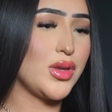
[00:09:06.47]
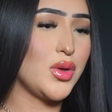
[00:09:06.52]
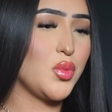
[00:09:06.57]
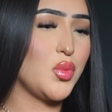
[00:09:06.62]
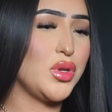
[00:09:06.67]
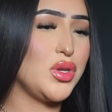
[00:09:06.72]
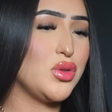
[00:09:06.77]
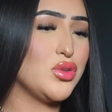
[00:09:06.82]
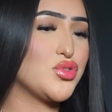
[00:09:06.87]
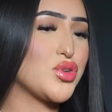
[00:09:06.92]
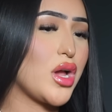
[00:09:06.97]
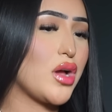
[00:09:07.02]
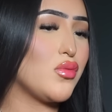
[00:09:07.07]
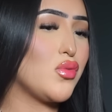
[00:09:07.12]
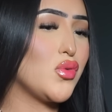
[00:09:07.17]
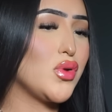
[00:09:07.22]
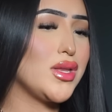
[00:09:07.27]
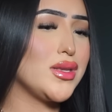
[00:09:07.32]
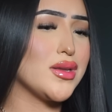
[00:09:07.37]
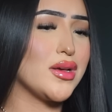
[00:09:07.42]
When you
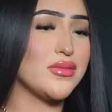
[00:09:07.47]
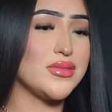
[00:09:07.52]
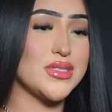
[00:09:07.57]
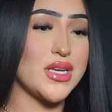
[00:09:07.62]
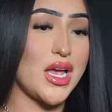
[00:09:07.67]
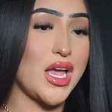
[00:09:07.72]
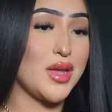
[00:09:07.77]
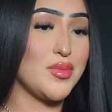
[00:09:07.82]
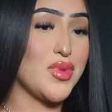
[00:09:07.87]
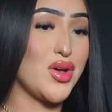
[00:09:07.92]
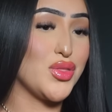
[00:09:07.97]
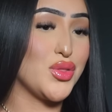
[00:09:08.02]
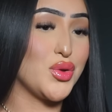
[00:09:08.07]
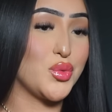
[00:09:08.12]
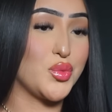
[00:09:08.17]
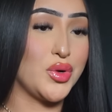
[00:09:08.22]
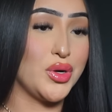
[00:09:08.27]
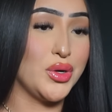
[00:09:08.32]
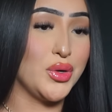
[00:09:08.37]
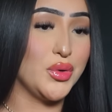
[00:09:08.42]
travel enough time on the
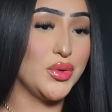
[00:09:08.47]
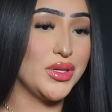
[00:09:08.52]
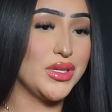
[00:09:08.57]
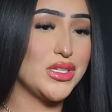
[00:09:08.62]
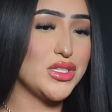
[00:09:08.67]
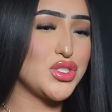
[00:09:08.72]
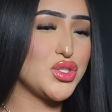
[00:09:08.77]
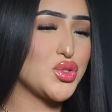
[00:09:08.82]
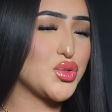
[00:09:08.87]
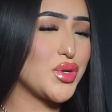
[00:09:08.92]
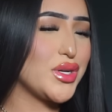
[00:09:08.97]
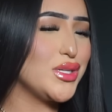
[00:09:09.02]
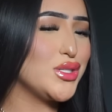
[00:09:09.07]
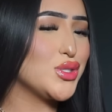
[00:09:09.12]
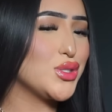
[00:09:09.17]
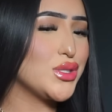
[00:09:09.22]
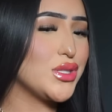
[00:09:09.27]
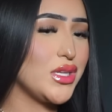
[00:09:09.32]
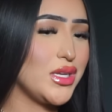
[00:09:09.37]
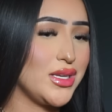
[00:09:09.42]
road,
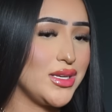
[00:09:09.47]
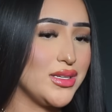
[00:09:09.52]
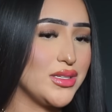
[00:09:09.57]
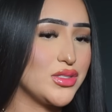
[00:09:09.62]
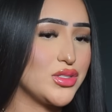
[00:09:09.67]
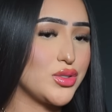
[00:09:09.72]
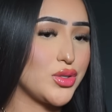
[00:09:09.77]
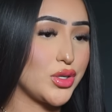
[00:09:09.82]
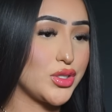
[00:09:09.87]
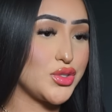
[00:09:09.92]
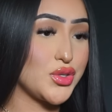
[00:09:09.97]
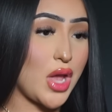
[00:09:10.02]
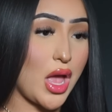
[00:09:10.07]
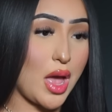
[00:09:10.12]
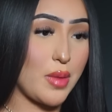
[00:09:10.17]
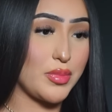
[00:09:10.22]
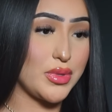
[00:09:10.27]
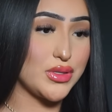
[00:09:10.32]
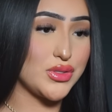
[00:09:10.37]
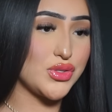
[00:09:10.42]
strange things start to
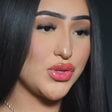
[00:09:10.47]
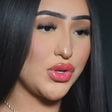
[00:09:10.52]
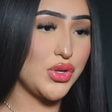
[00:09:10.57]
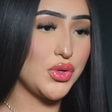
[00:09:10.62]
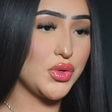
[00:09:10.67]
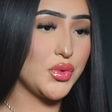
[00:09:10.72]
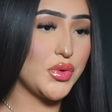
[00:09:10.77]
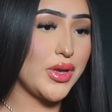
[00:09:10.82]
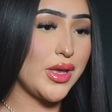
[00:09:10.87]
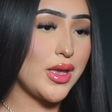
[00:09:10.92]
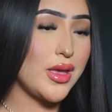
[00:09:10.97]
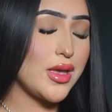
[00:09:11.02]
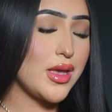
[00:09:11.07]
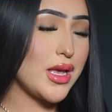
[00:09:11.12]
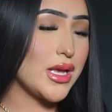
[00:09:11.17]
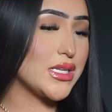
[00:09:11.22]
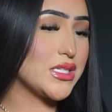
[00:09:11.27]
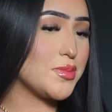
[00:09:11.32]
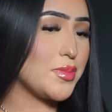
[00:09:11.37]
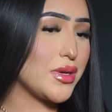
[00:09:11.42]
happen to you,
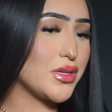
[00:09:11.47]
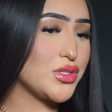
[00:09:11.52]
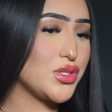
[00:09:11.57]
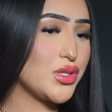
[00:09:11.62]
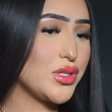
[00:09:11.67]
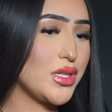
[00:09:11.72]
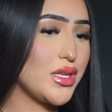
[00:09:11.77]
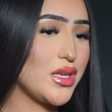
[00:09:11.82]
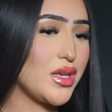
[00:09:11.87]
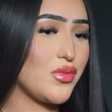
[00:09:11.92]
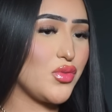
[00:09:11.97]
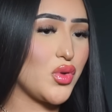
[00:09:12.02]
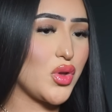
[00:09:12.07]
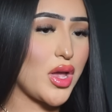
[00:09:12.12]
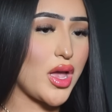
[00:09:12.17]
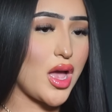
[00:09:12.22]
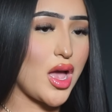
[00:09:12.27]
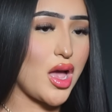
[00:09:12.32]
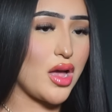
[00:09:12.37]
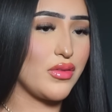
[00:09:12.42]
especially if you
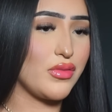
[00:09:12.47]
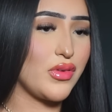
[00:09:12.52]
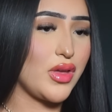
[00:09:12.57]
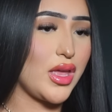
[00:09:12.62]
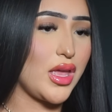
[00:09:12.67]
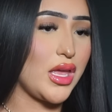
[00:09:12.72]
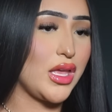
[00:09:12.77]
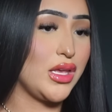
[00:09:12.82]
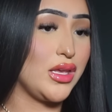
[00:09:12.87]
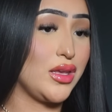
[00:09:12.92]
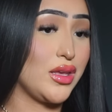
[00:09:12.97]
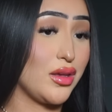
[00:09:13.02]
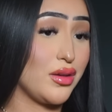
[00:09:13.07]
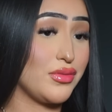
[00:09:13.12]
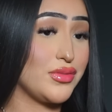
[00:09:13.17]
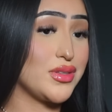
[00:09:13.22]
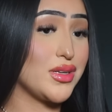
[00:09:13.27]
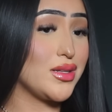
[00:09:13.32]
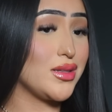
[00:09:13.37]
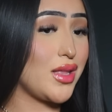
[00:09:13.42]
have a
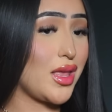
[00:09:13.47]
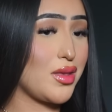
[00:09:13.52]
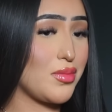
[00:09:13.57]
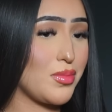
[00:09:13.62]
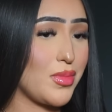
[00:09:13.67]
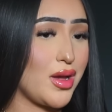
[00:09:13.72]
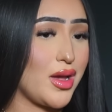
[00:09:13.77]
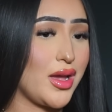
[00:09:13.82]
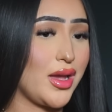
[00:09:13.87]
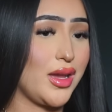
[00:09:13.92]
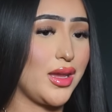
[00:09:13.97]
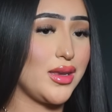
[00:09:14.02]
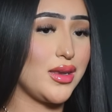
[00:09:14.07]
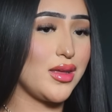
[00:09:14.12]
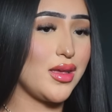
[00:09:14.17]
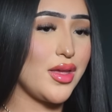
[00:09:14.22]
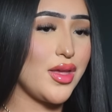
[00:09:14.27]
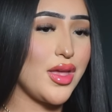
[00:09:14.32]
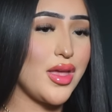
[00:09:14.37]
gift like mine,